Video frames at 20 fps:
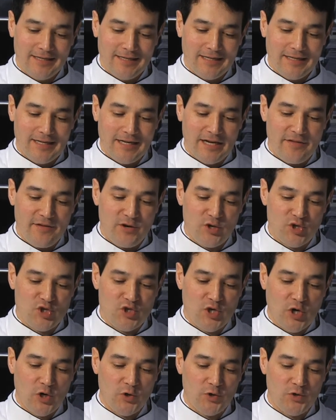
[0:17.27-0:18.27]
Their
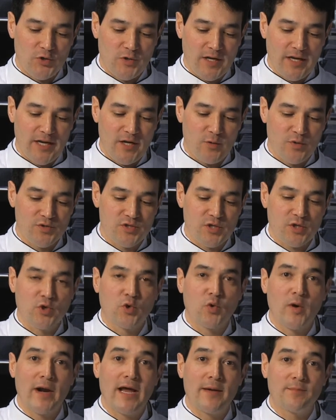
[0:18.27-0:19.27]
starter today was a
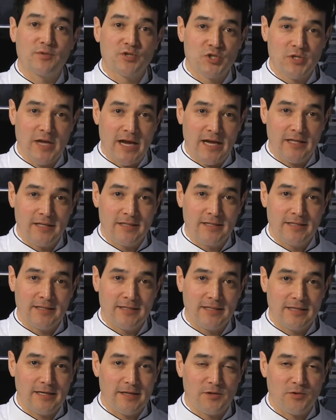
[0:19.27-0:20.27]
crab salad.
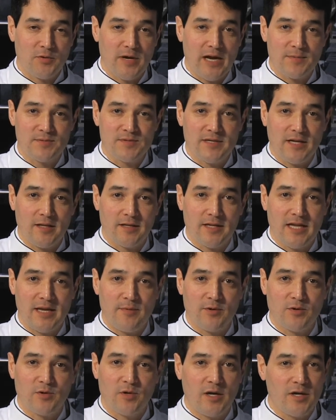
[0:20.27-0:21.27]
The crab salad came
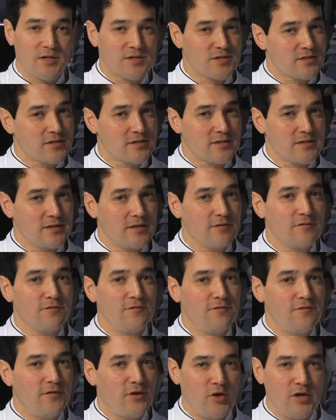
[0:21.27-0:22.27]
across
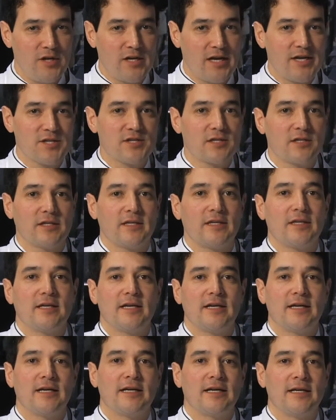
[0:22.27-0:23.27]
very nicely.
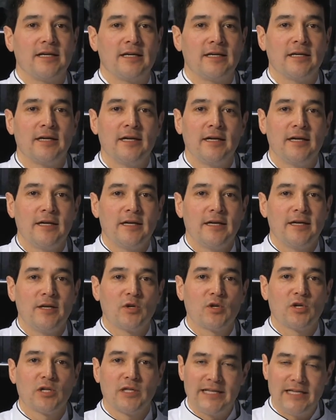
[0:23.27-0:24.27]

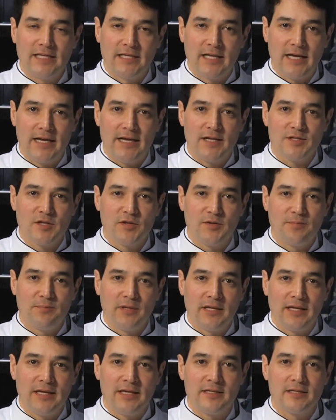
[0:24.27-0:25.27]
Clean lines on the
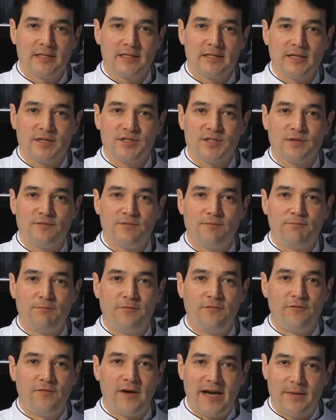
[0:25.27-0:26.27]
plate, some
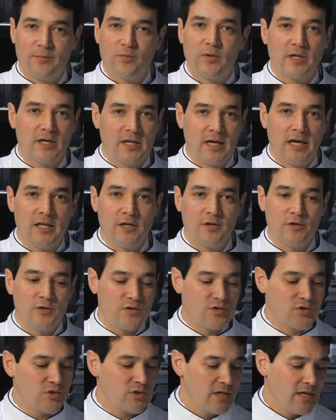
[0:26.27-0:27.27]
vibrant
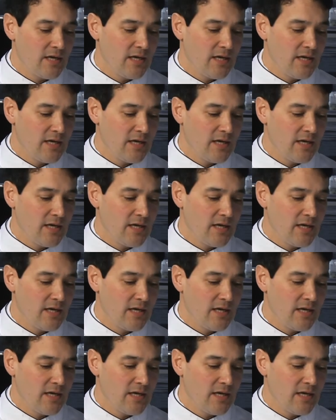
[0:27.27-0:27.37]
colors,